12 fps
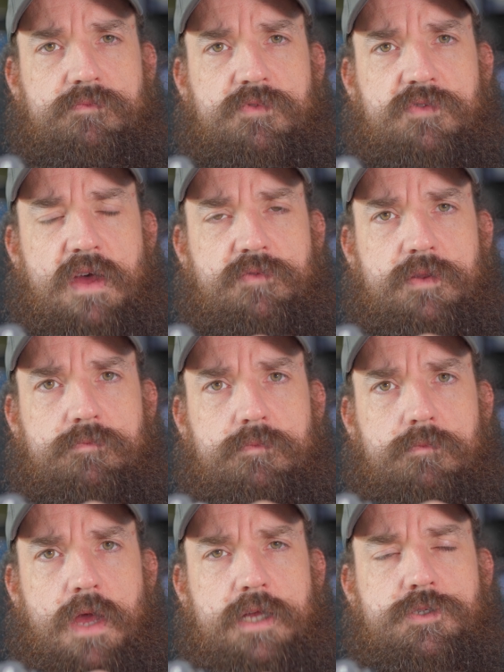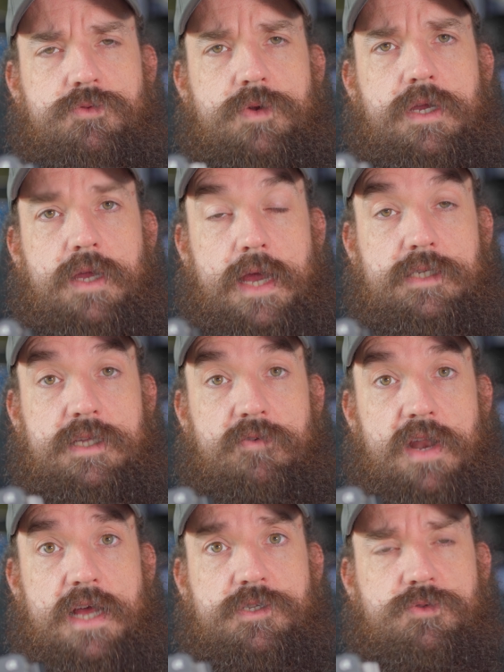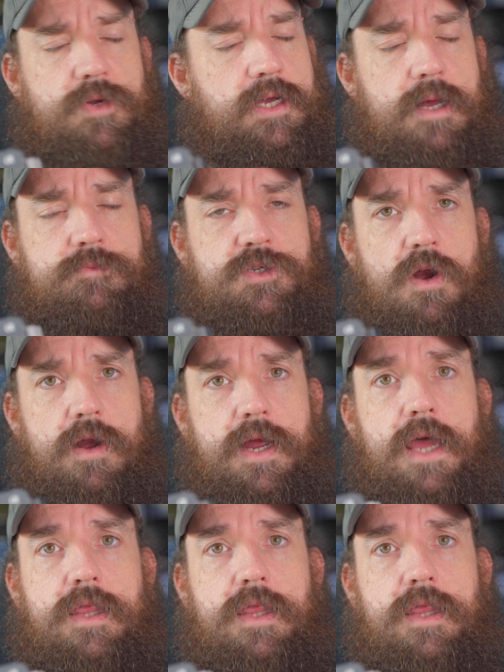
seven S three, A seven S three, I'm sorry,